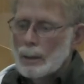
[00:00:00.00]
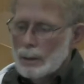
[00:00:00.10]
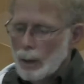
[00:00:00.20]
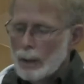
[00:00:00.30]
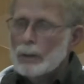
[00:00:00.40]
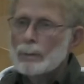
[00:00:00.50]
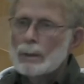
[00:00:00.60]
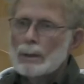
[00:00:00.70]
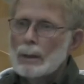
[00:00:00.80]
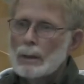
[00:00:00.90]

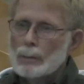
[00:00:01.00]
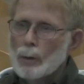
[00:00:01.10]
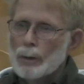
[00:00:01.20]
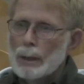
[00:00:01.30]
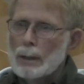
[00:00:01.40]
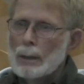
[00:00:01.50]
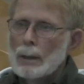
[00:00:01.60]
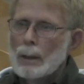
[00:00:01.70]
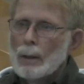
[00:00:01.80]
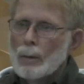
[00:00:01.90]
document this morning
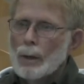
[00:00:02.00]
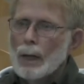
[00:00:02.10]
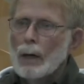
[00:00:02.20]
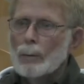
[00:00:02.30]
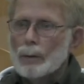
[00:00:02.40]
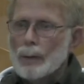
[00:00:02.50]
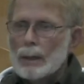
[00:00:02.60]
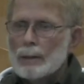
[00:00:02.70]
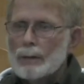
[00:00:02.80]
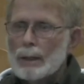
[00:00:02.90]
with how
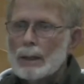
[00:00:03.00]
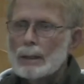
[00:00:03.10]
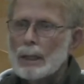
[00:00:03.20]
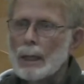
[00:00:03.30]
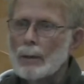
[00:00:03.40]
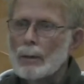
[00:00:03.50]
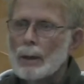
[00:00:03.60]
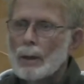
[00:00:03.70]
progressive it is, how